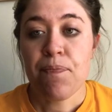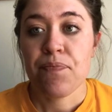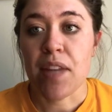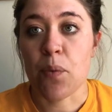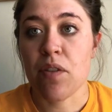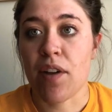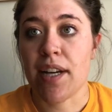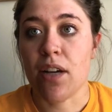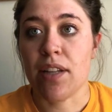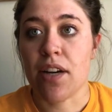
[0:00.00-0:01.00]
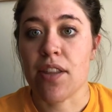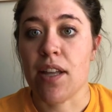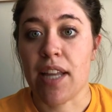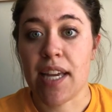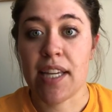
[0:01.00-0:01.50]
And we find out later
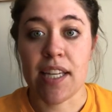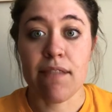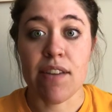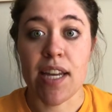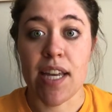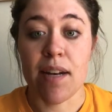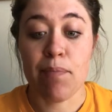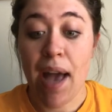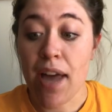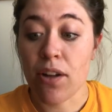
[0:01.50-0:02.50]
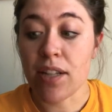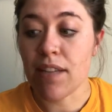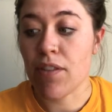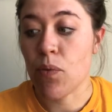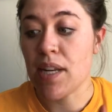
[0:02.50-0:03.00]
that like even in battle,
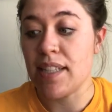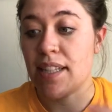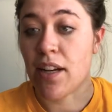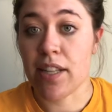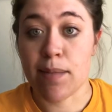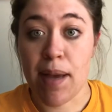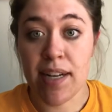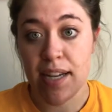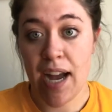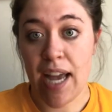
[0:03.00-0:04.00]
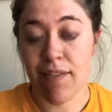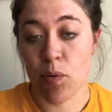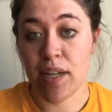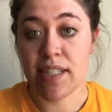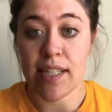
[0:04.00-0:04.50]
even when he's seen his men die, even
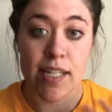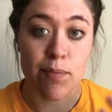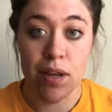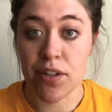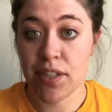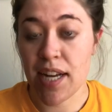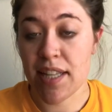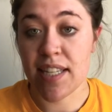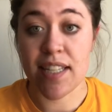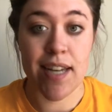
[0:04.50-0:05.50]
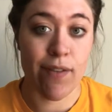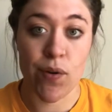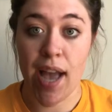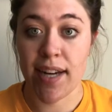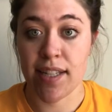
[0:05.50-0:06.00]
when he's seen his brother's deaths, he's never
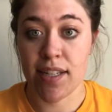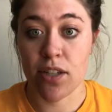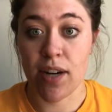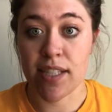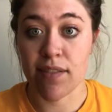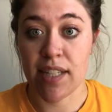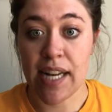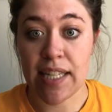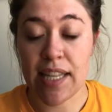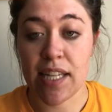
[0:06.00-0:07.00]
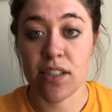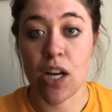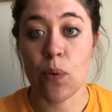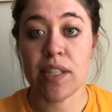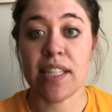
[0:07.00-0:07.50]
reacted this aggressively to anything.
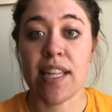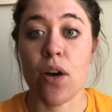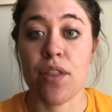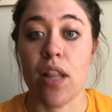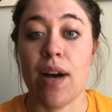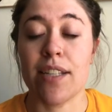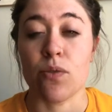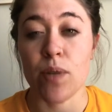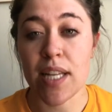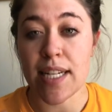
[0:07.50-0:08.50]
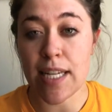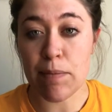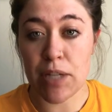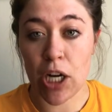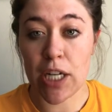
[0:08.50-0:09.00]
So we see that Othello has a really
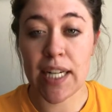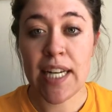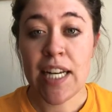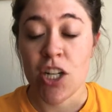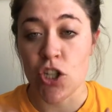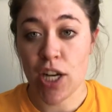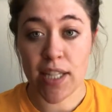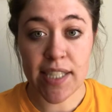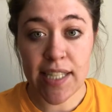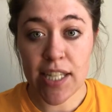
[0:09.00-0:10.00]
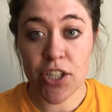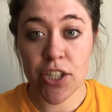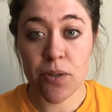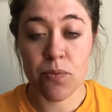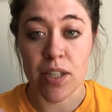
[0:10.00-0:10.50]
deep, dark jealousy
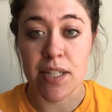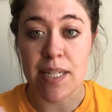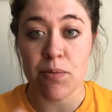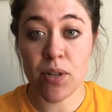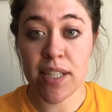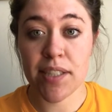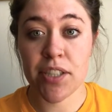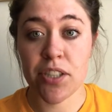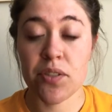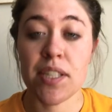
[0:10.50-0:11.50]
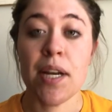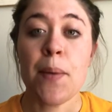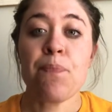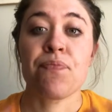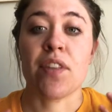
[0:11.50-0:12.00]
issue, really deep trust issues
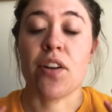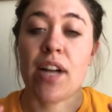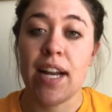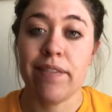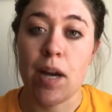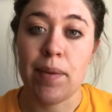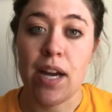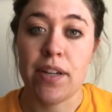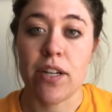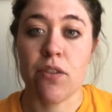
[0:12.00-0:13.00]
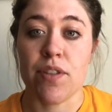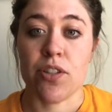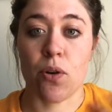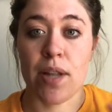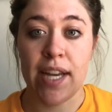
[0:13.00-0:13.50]
that are kind of coming out here over
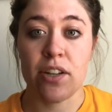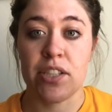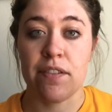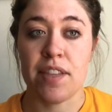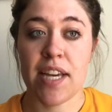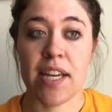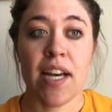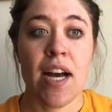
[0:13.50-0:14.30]
this whole handkerchief thing.